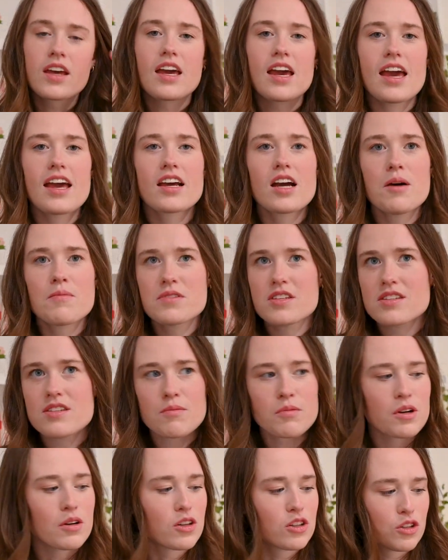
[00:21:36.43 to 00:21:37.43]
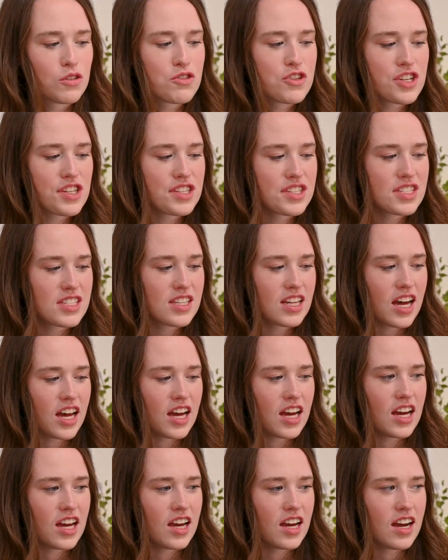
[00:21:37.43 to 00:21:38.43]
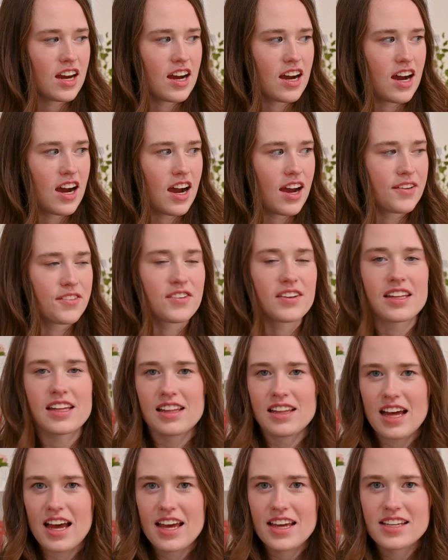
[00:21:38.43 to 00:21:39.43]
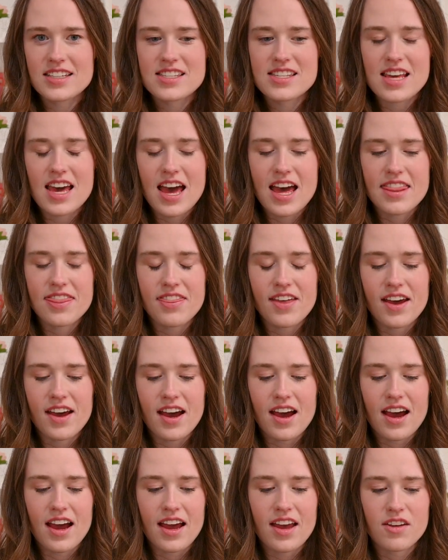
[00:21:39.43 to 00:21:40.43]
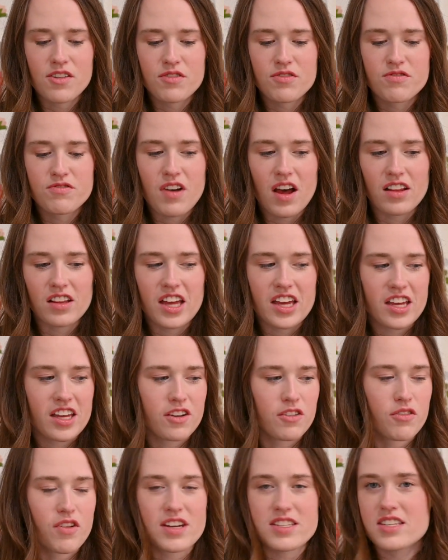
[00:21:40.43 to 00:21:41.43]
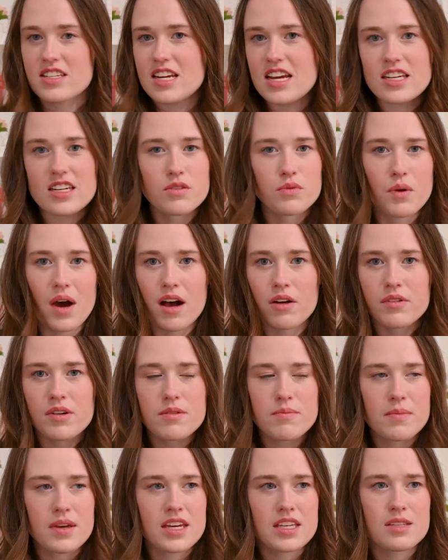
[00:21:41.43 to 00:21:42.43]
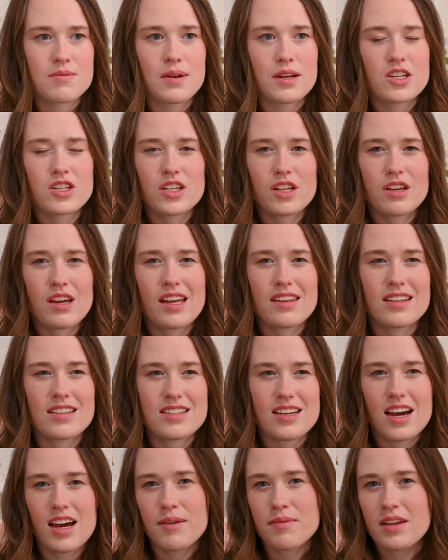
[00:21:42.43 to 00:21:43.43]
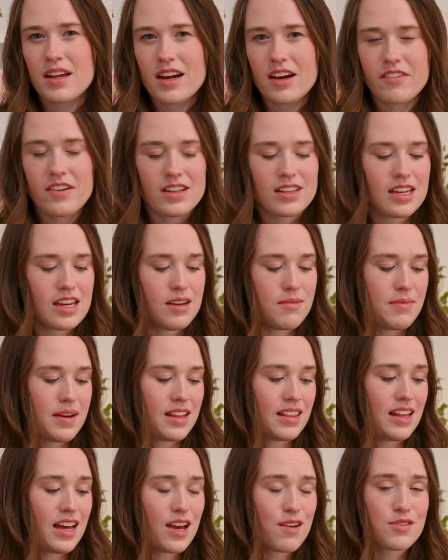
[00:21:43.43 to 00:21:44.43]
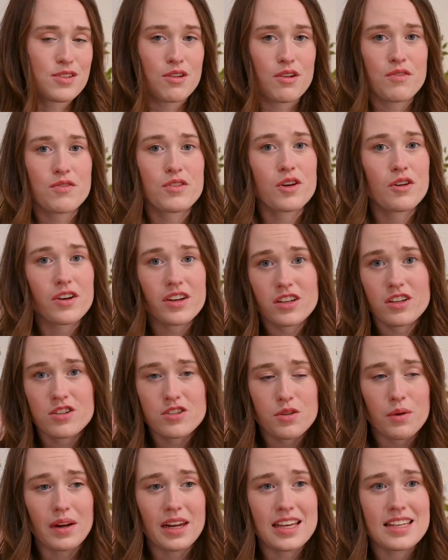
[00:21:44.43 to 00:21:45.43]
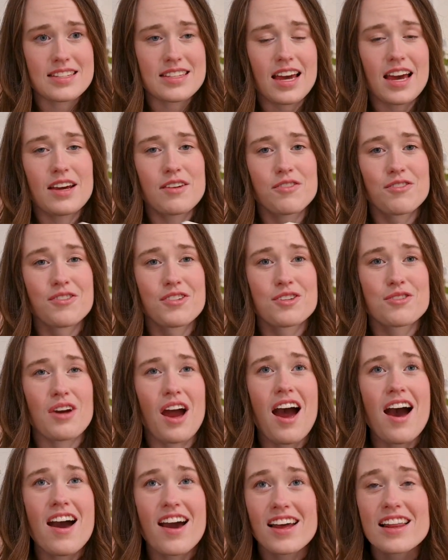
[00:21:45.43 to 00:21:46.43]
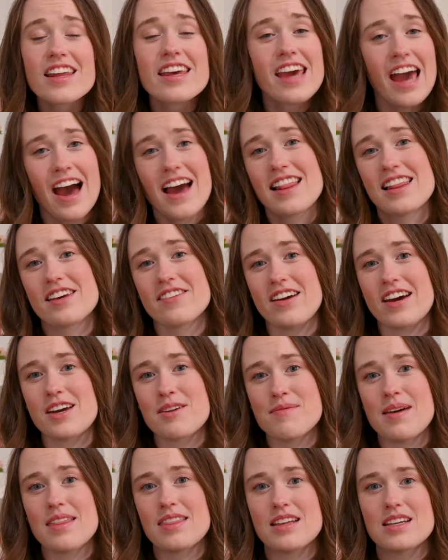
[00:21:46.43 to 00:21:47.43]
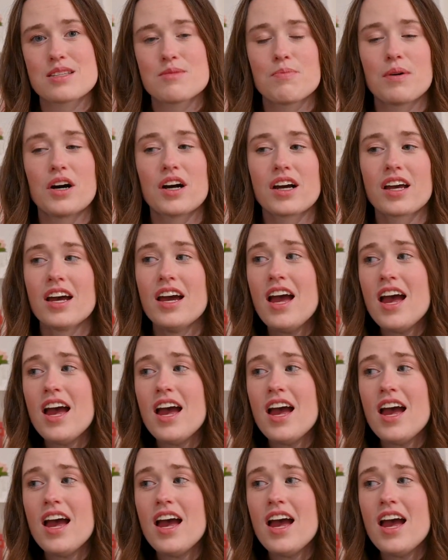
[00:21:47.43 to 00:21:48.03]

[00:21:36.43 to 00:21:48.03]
it comes to some conclusions that I really liked and that I felt like resonated well with me, especially at the time that I read that in my life. So if you're in your 20s, I would highly recommend this book.